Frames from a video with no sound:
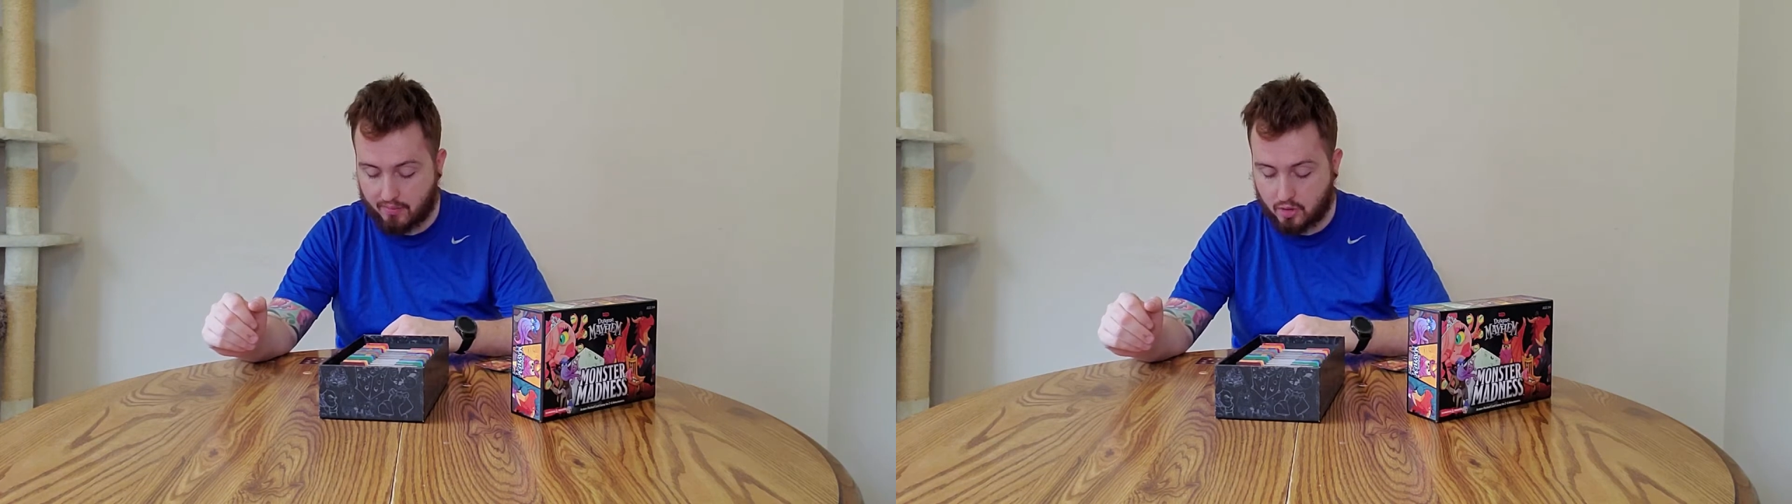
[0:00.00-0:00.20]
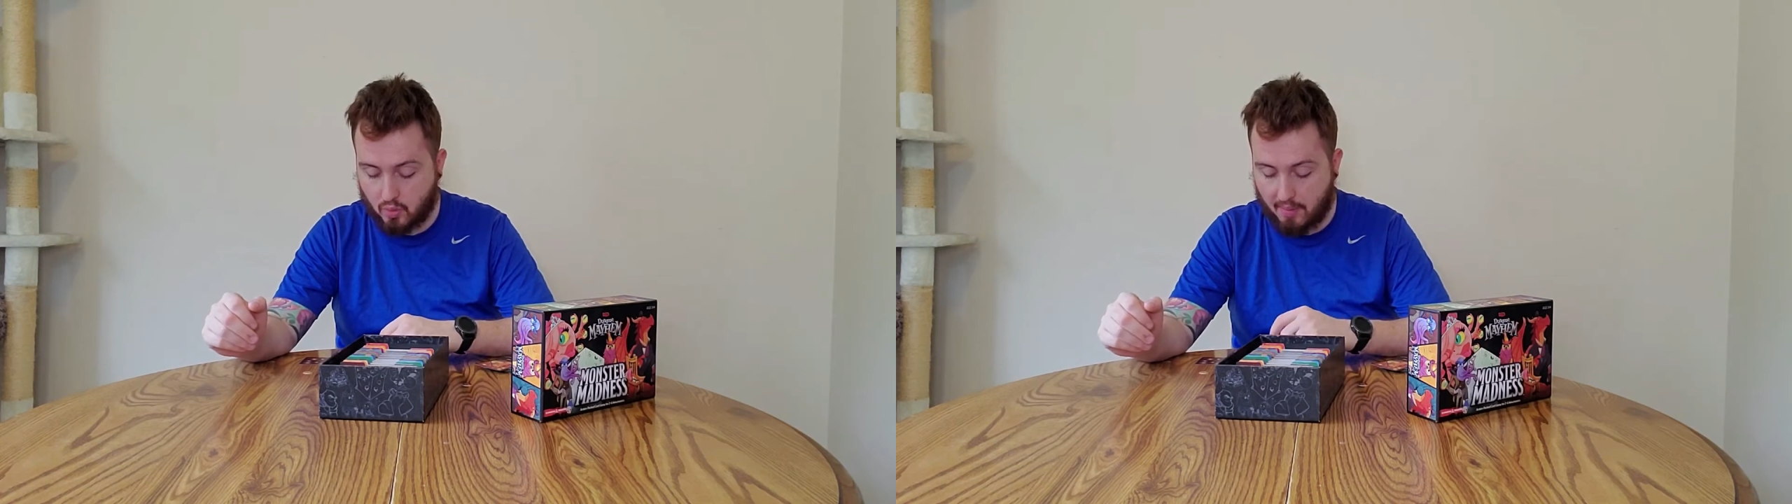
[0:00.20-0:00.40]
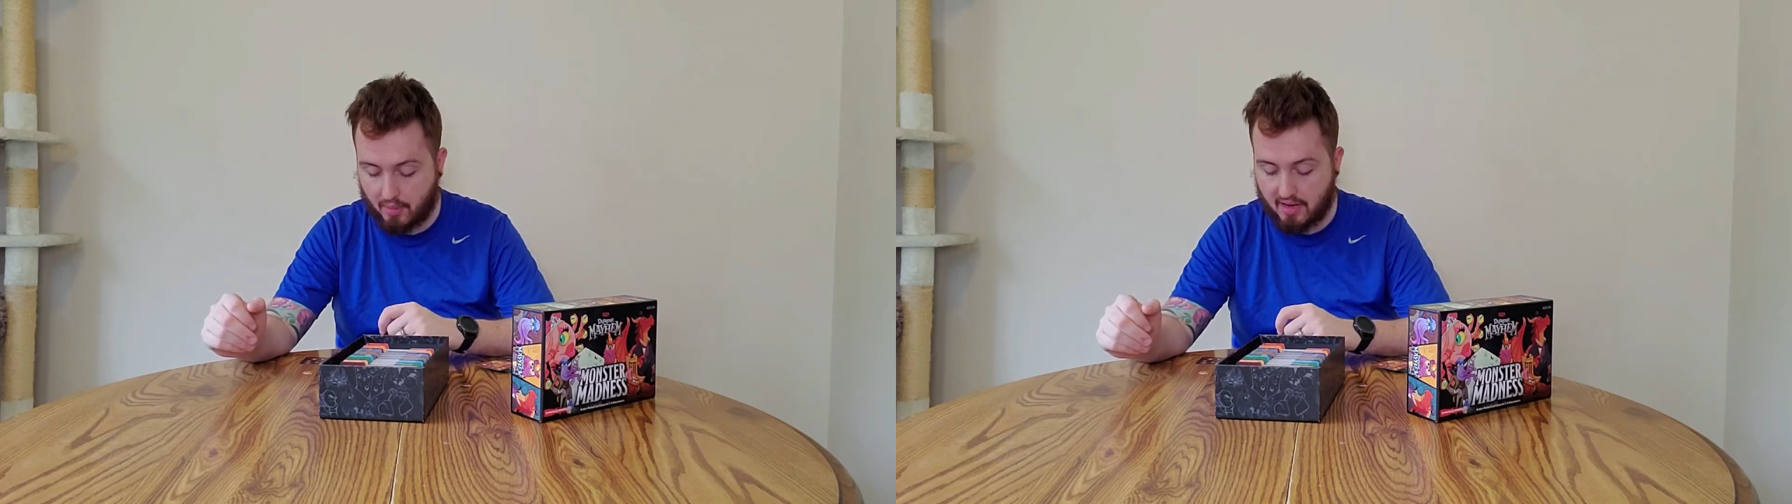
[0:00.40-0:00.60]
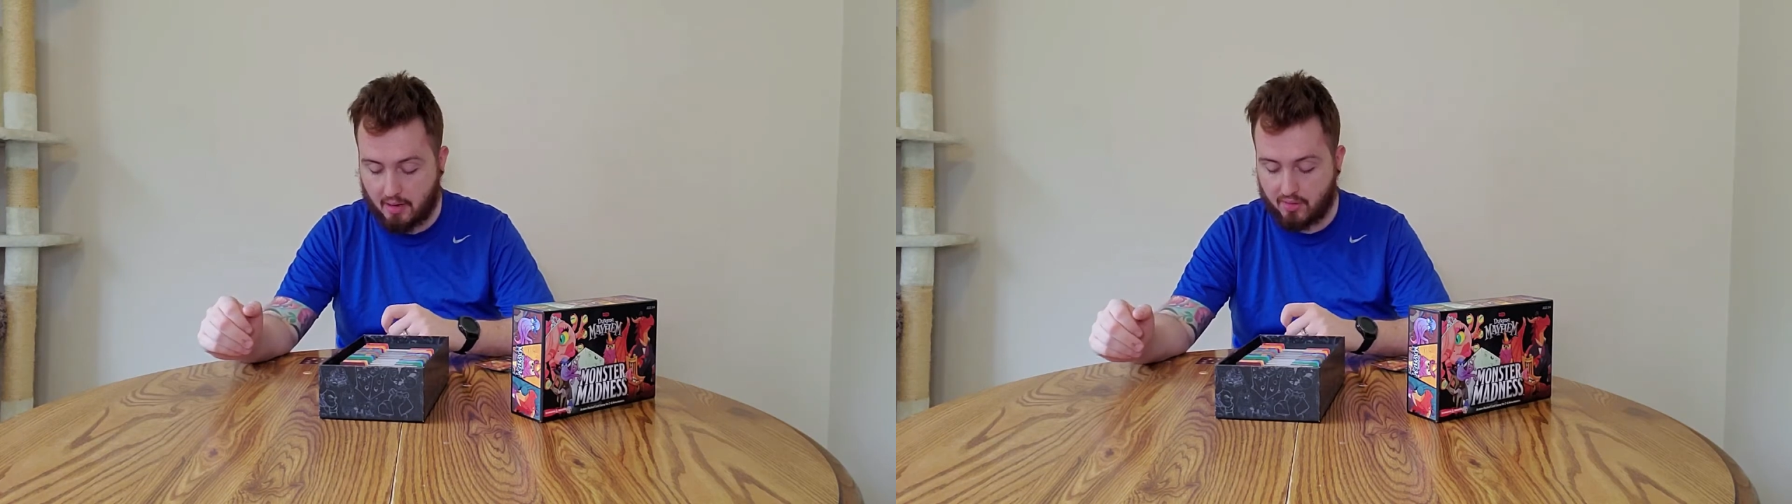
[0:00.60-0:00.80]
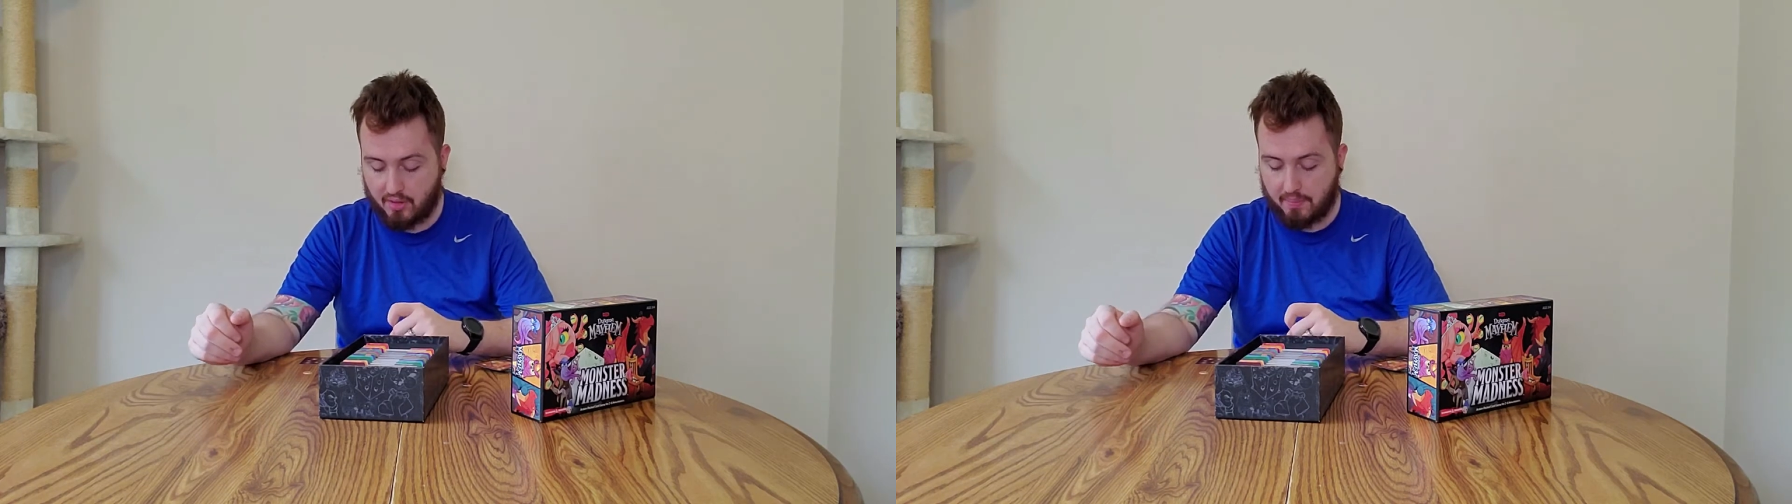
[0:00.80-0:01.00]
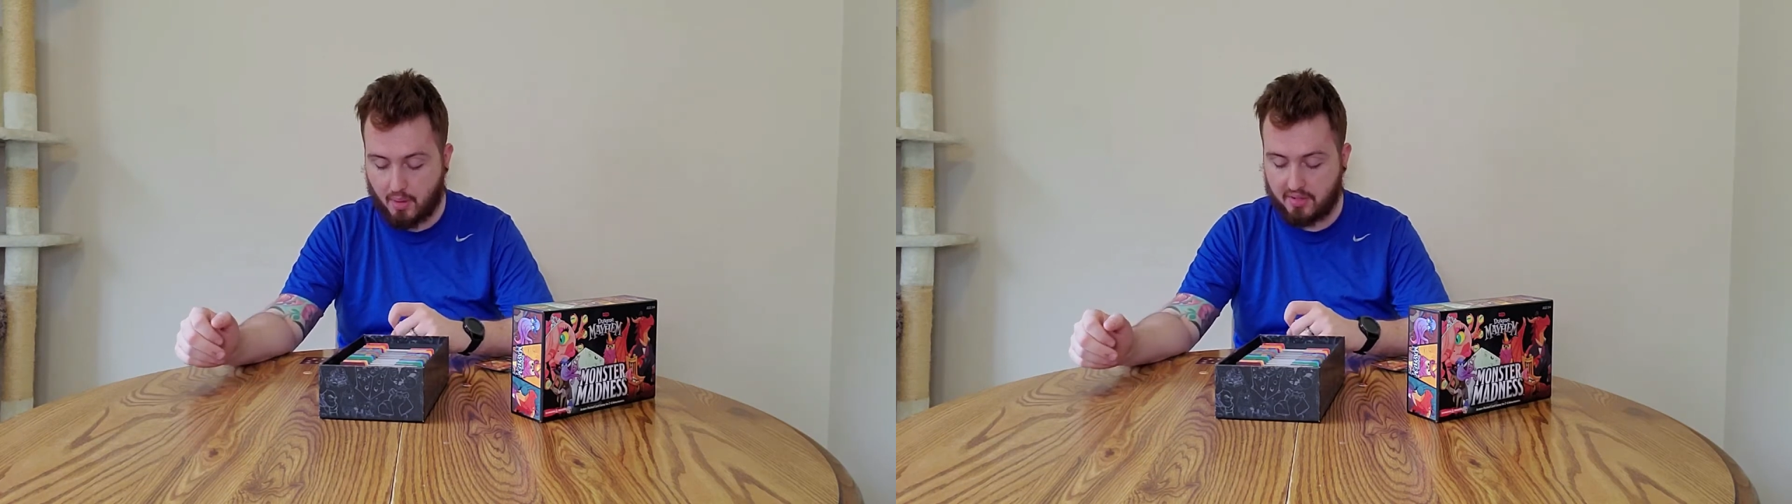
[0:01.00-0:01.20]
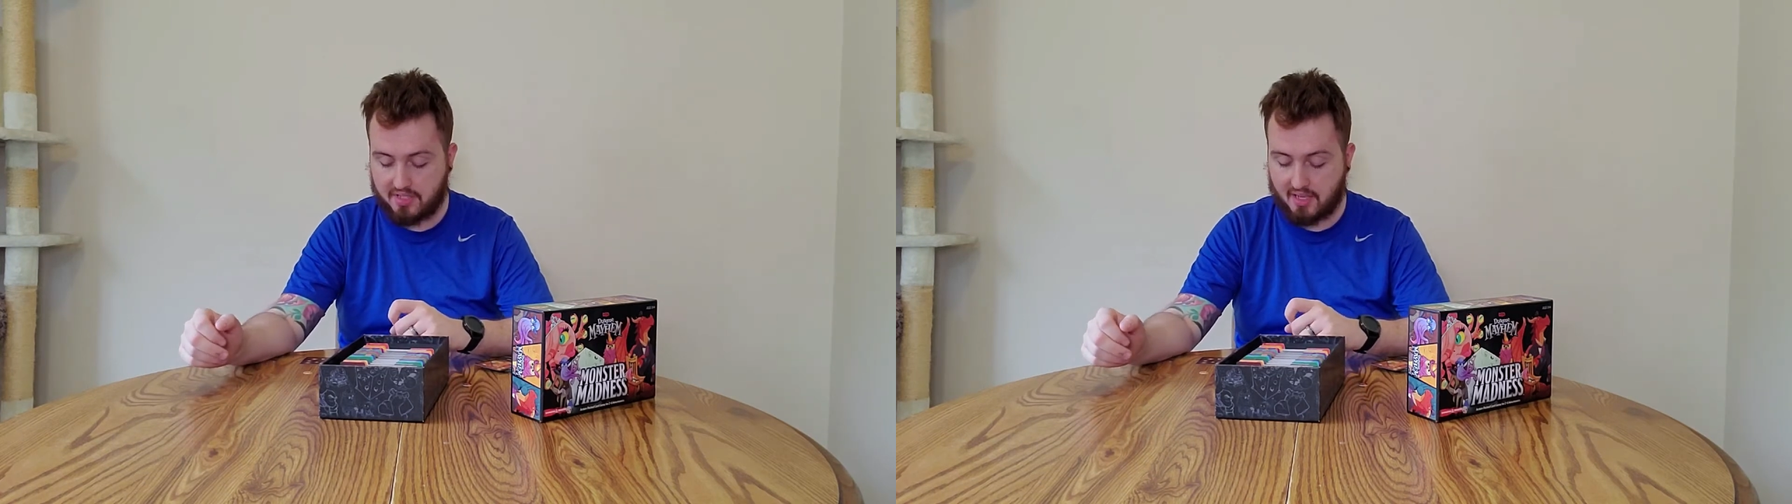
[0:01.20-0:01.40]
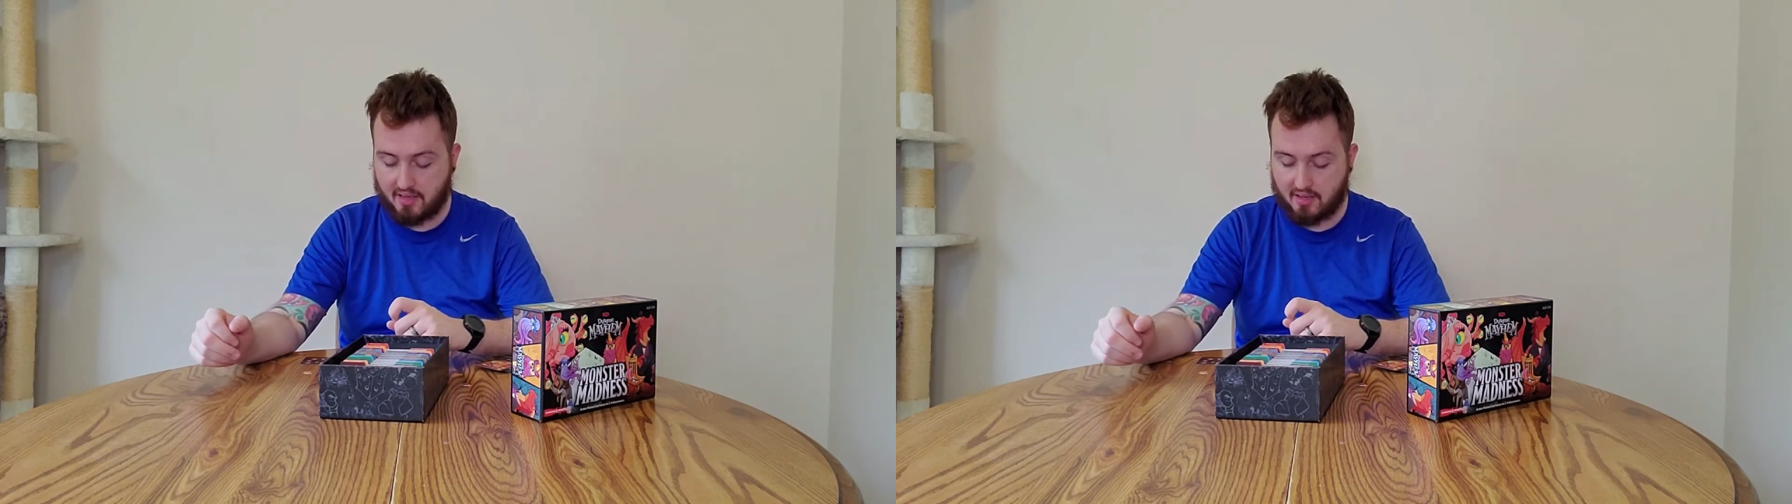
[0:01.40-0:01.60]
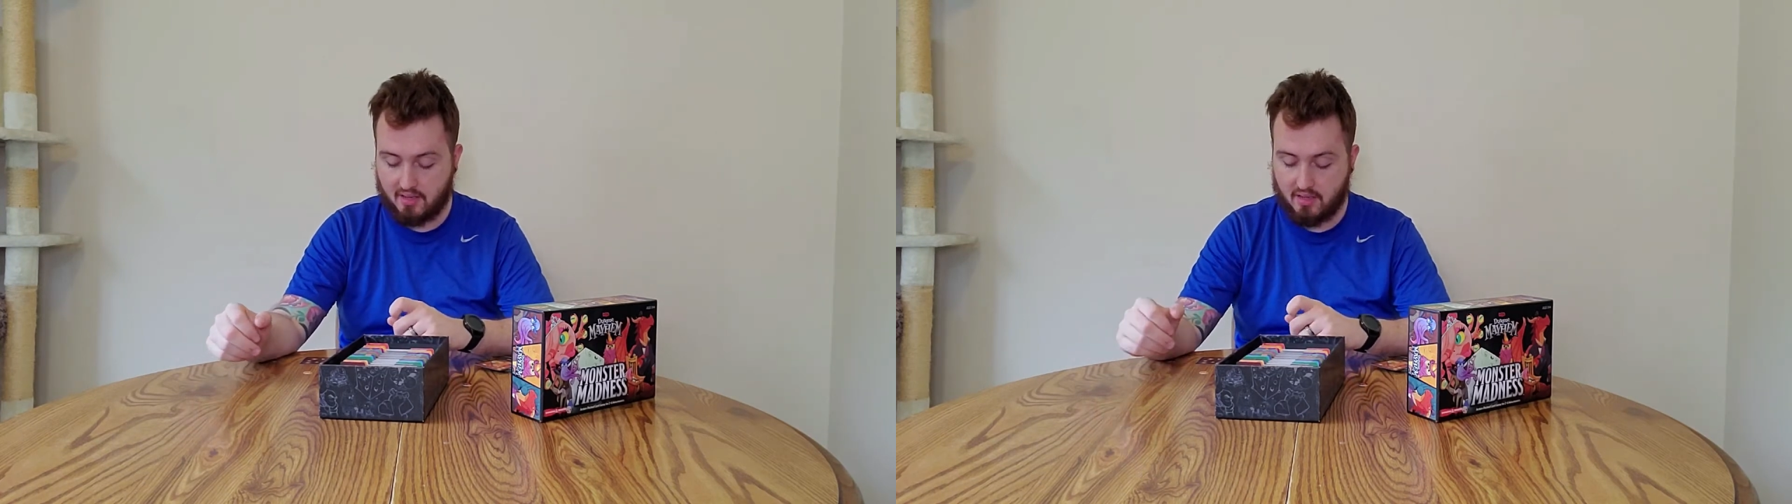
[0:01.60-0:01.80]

of swap your hand with an opponent's hand.